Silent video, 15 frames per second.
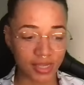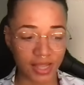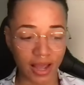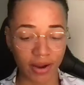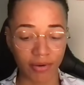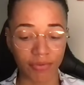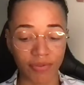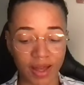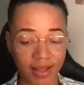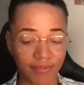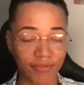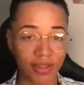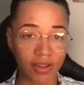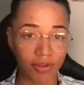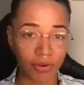sacrifice
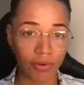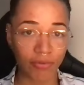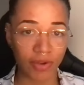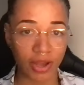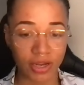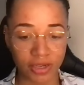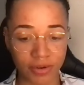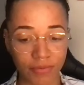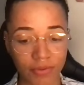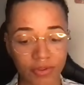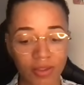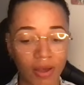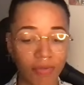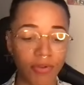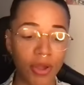for this new version of
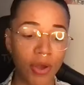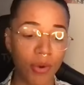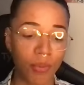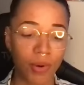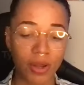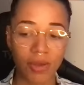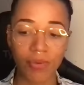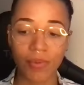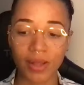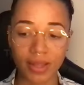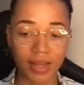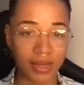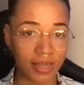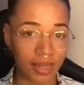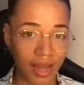yourself? What are you
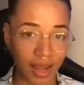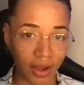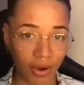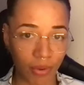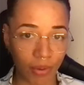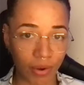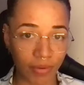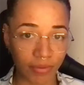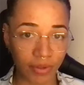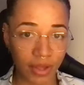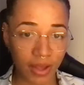willing to let go of?